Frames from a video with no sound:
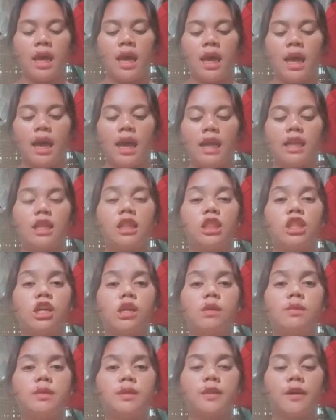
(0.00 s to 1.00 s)
And in
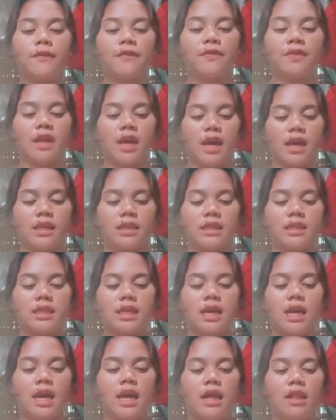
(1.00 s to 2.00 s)
terms of
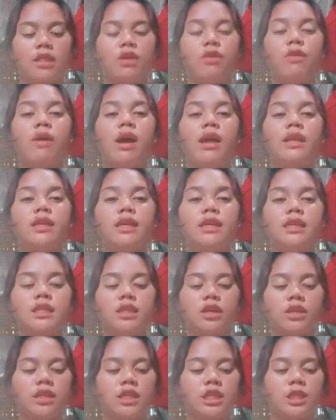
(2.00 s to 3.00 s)
texts, the
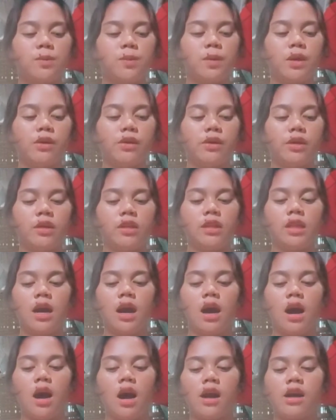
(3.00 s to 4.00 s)
writings on this period
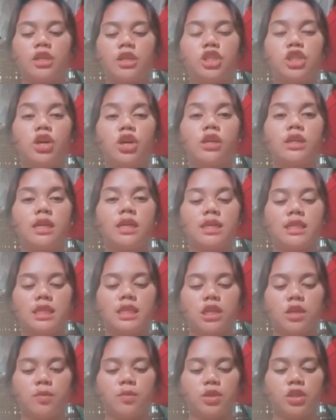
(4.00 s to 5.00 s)
are short
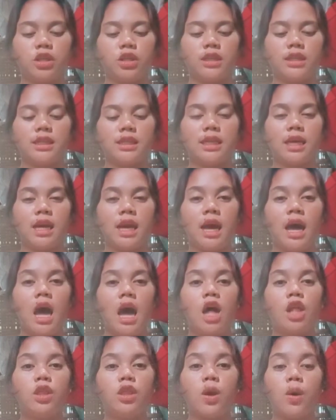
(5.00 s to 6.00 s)
inscriptions.
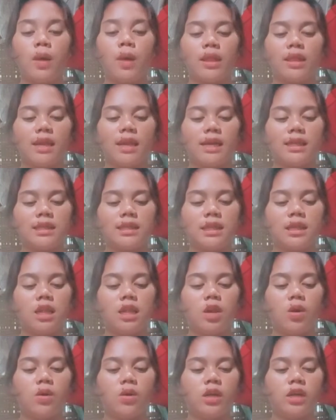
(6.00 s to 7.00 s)
No
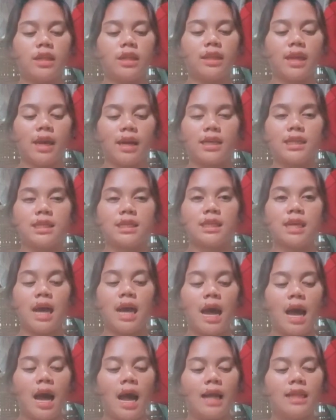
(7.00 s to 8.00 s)
attested longer texts
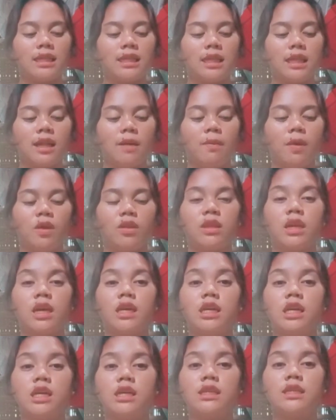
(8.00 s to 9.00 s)
until about the
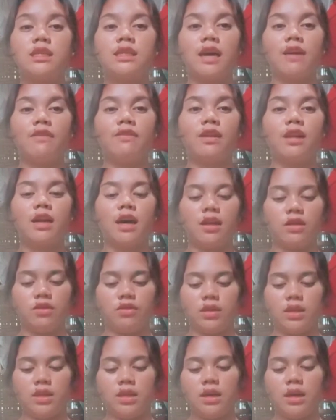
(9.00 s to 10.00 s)
year
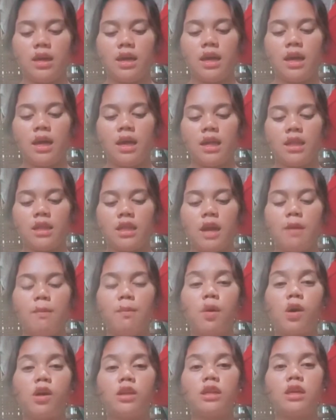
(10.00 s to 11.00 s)
700. The
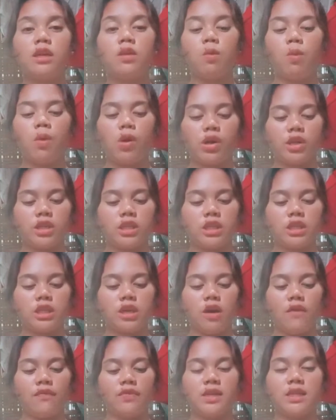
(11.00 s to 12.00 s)
important works
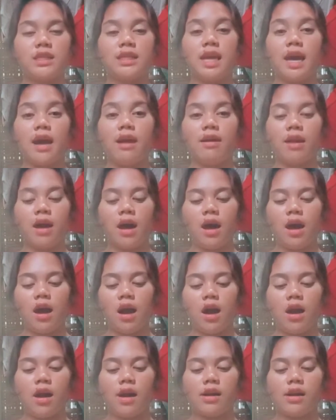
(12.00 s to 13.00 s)
of this era
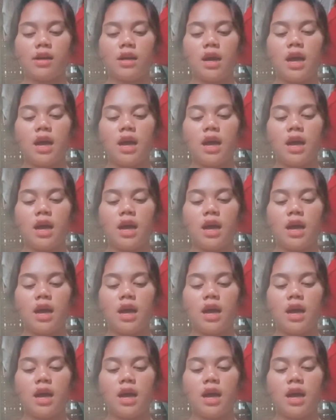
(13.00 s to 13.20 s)
are